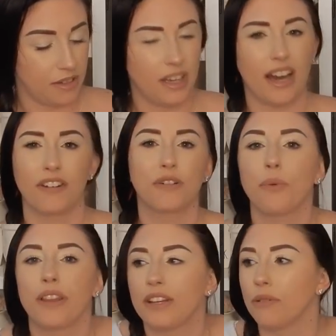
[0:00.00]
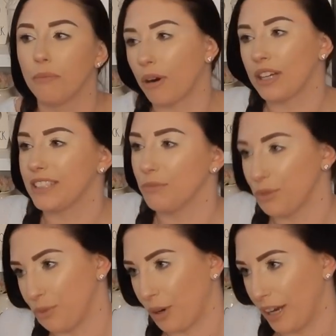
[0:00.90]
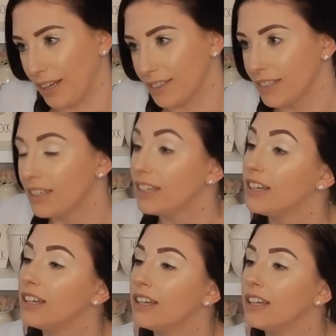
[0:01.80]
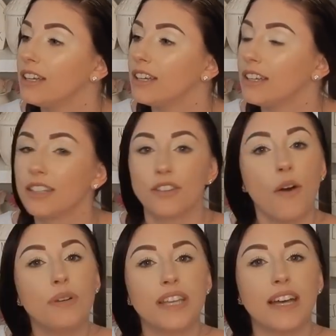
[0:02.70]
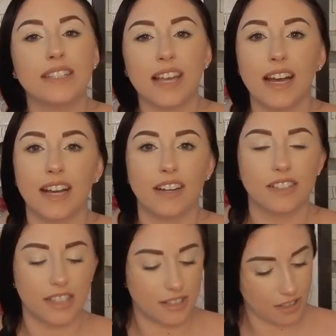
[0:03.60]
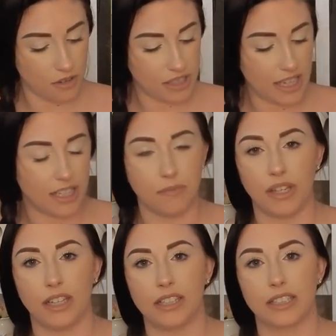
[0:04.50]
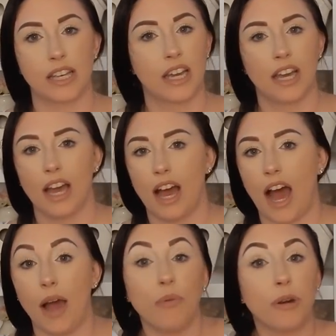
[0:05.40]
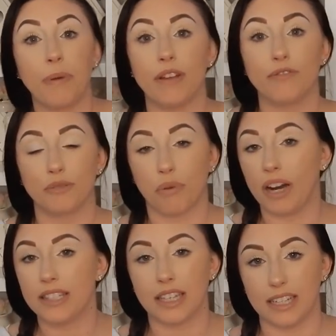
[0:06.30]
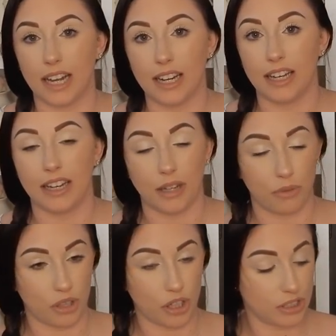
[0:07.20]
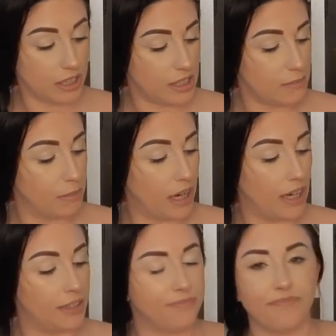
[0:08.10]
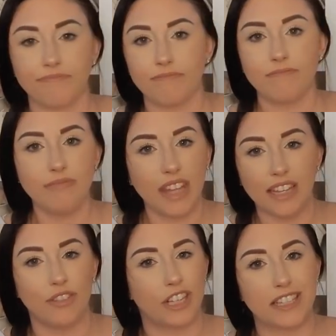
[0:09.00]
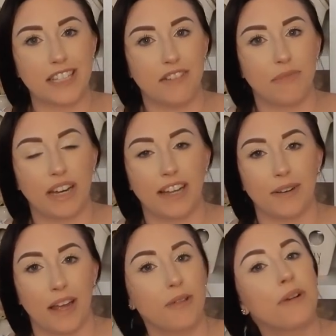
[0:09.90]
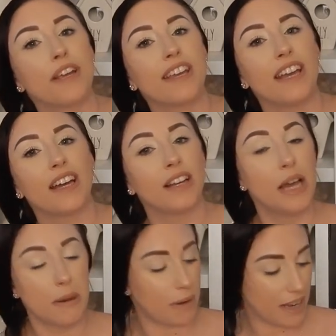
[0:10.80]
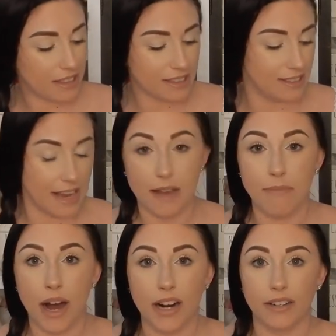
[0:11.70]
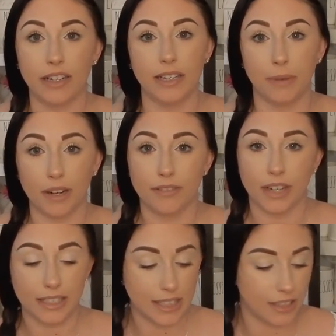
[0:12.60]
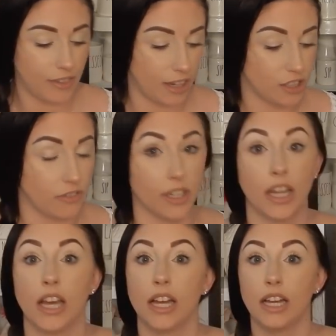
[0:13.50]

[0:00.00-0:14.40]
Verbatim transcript: yeah, I don't know why they don't mark it down beforehand. So always ask. So always ask. Yeah, Connor says to always ask because I would have paid full price, like nine ninety nine, regardless. But if you can save money anywhere you can, buying this damn pottery, I can take advantage of it.